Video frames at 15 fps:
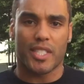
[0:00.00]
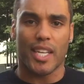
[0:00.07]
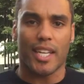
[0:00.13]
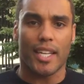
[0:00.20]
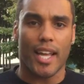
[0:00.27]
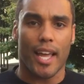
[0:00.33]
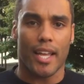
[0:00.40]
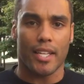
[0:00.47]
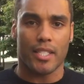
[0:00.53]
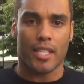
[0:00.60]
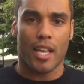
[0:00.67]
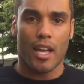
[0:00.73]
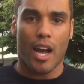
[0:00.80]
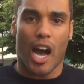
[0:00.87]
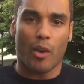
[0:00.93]
10 days.
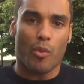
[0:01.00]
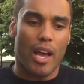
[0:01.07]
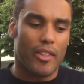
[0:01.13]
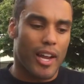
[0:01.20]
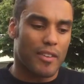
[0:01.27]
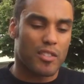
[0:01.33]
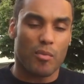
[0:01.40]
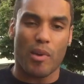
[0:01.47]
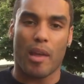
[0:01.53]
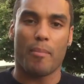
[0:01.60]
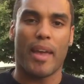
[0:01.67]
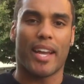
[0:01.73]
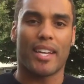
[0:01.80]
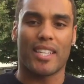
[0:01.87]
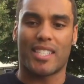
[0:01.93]
I'd rather have somebody
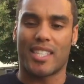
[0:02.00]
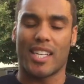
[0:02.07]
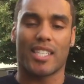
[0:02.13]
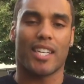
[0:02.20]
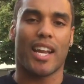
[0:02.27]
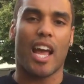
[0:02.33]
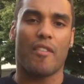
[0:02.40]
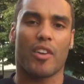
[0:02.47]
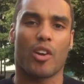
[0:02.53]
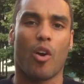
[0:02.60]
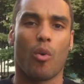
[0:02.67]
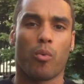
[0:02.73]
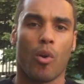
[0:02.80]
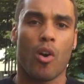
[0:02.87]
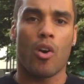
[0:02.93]
make a decision and have it
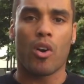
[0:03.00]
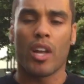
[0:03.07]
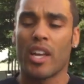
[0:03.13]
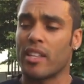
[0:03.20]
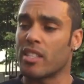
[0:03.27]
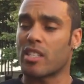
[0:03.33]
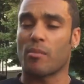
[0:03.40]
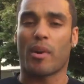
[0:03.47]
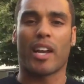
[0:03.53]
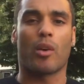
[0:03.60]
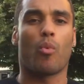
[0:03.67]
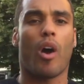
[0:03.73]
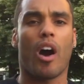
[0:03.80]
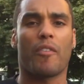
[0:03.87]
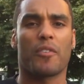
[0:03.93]
go wrong than somebody
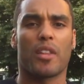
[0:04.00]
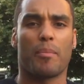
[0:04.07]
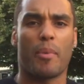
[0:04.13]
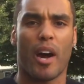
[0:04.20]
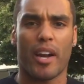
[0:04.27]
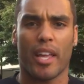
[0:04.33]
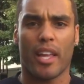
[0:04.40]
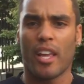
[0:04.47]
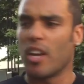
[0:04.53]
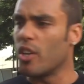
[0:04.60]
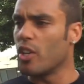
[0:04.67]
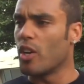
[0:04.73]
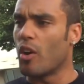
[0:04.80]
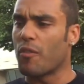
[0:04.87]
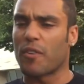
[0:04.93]
waffle about it,
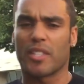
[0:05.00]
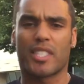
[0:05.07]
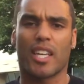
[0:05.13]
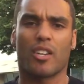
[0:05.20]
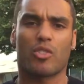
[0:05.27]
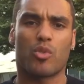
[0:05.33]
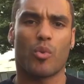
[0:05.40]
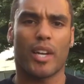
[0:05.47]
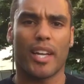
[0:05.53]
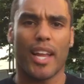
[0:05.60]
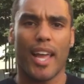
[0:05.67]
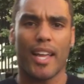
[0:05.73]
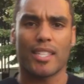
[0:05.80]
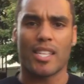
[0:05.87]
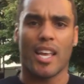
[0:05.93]
you know, for 10 or 20
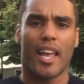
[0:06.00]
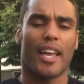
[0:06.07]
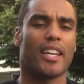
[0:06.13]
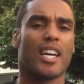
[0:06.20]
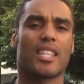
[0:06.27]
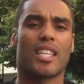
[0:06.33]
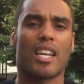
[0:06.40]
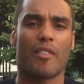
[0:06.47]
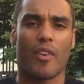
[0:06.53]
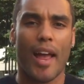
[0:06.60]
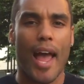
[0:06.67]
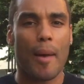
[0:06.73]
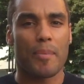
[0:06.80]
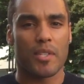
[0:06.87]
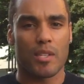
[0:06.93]
days and nothing ever
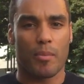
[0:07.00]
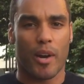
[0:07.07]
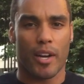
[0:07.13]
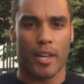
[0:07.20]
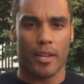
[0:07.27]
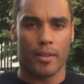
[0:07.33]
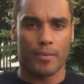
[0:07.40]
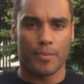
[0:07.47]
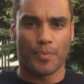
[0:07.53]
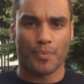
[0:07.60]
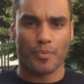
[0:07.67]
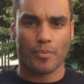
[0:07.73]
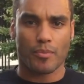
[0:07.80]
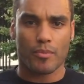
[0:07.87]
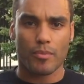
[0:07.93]
happens about it.
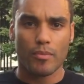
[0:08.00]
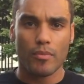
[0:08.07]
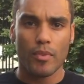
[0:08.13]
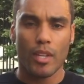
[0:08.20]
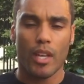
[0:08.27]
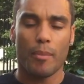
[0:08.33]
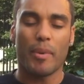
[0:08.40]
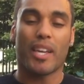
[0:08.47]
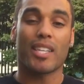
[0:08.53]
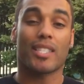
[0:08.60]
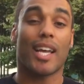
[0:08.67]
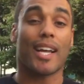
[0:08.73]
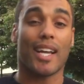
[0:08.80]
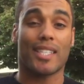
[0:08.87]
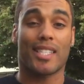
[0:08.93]
Because
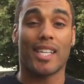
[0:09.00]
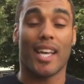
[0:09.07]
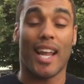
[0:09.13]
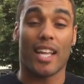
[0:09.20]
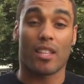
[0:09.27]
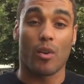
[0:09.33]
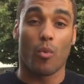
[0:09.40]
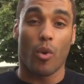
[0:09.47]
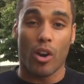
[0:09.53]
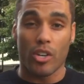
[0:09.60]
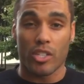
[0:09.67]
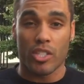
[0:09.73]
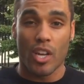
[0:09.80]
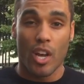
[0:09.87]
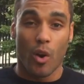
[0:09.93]
like I said, at the
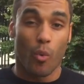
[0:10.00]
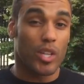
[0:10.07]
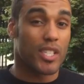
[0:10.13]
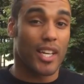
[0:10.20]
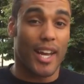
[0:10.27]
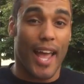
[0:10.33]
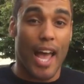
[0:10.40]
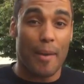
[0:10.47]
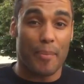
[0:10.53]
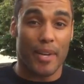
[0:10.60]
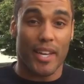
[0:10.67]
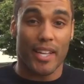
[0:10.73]
worst, what's gonna happen